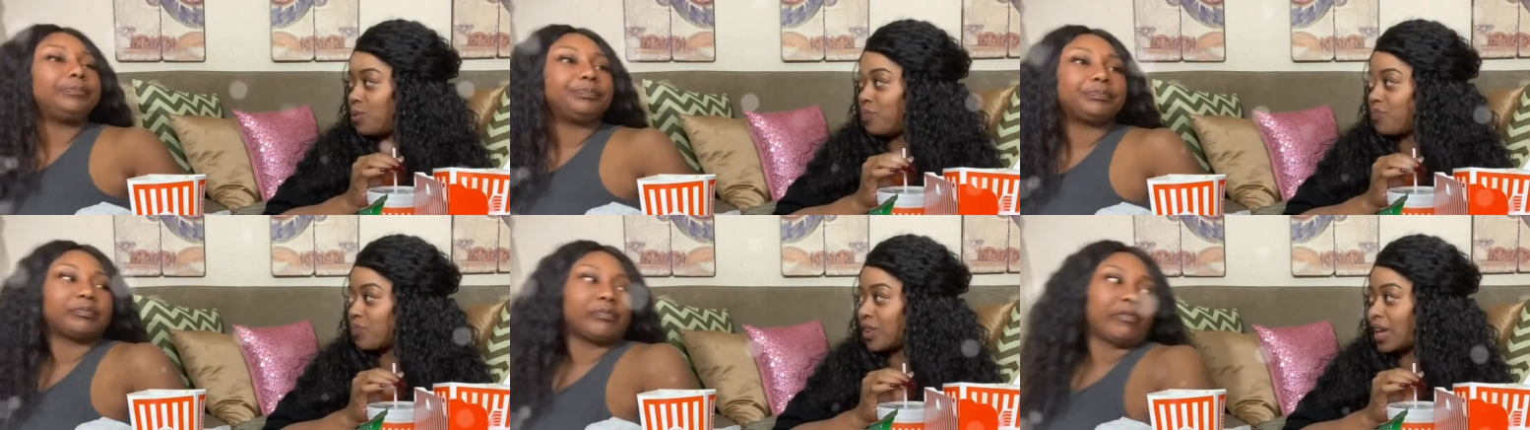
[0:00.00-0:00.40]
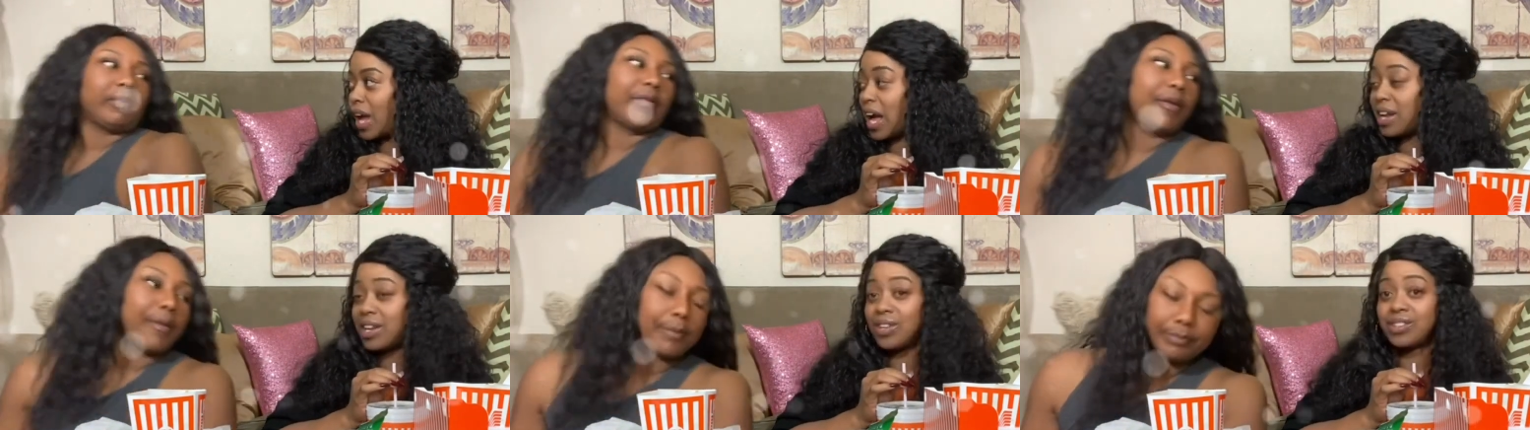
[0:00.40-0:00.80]
Speaker 1: Mm-hmm. I
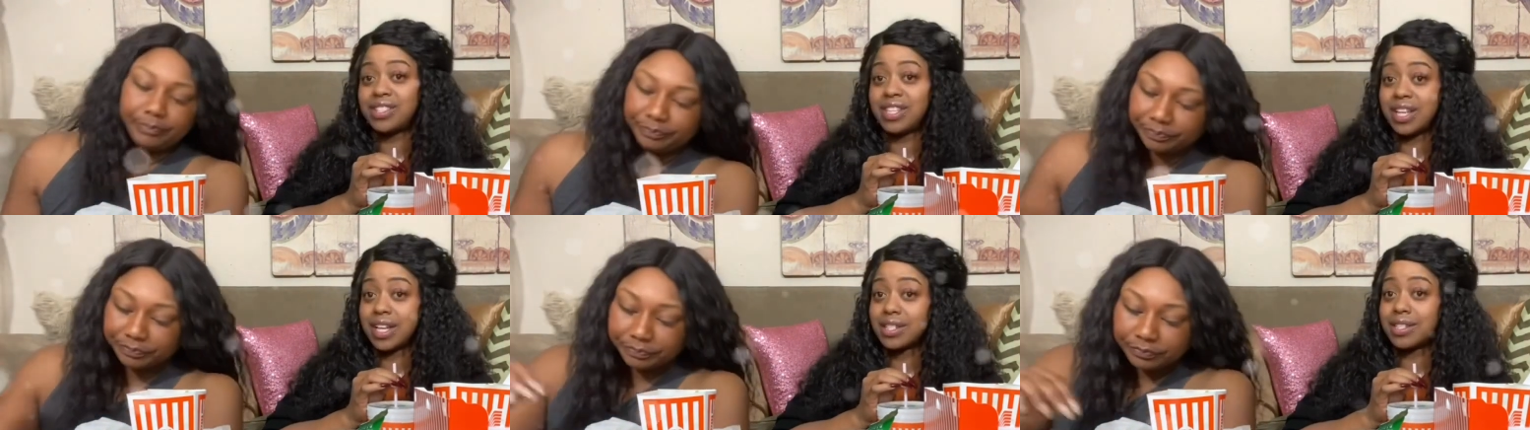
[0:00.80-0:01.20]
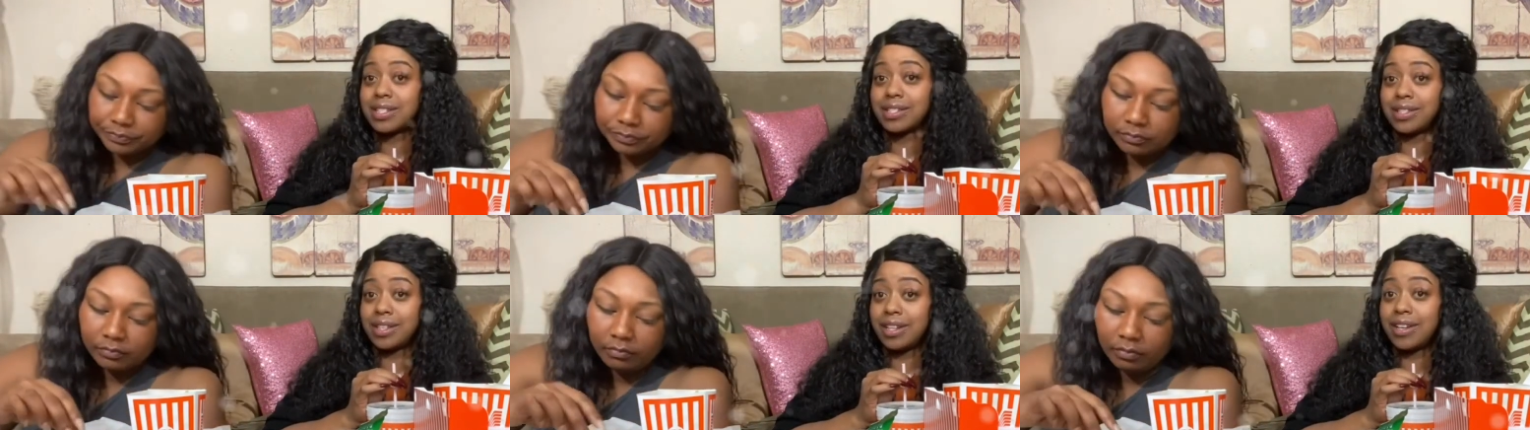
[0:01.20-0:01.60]
know Texans
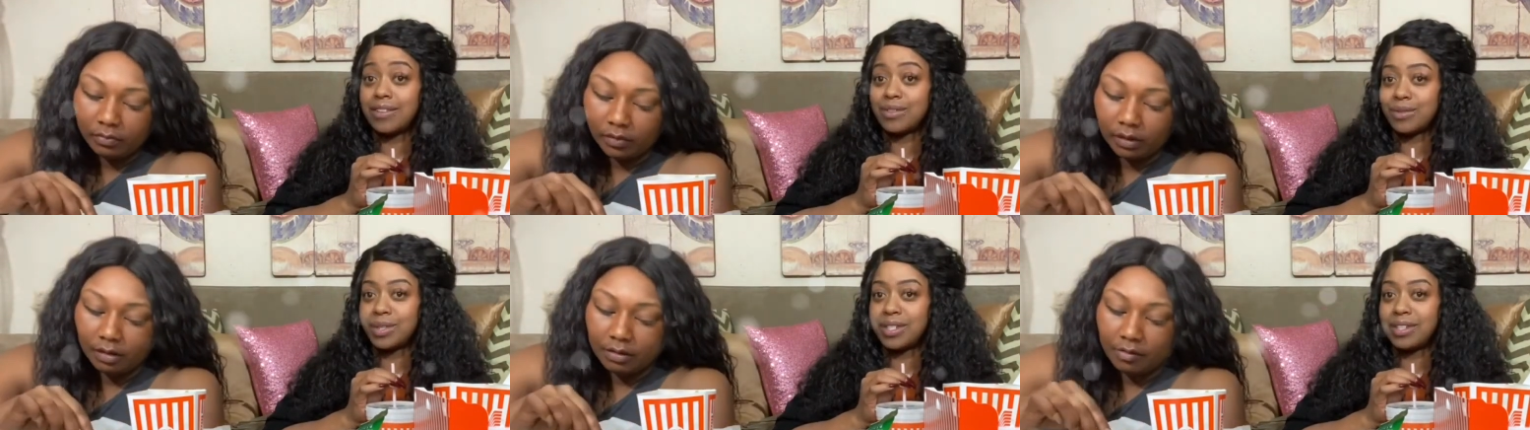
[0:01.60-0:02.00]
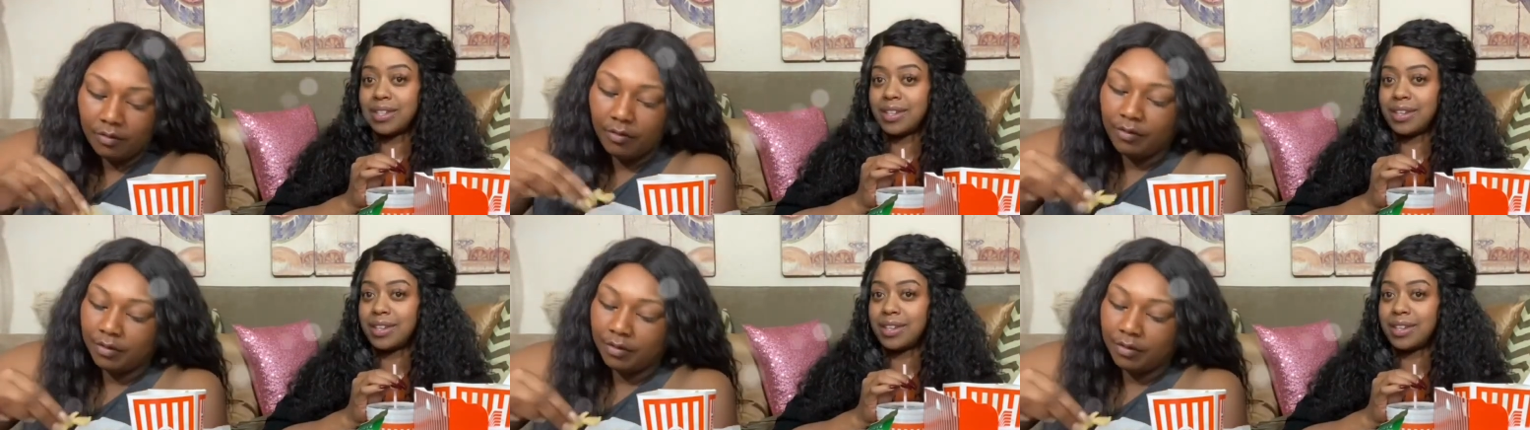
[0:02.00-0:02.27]
love sweet tea.